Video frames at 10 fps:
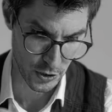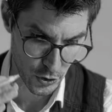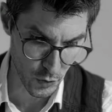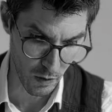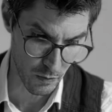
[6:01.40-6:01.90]

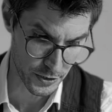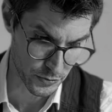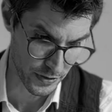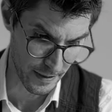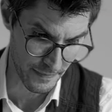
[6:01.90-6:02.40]
You owe it
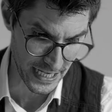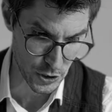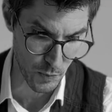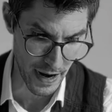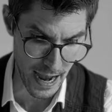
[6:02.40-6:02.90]
to them.
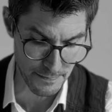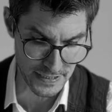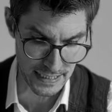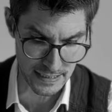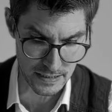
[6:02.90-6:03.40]
That's why
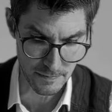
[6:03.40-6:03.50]
upselling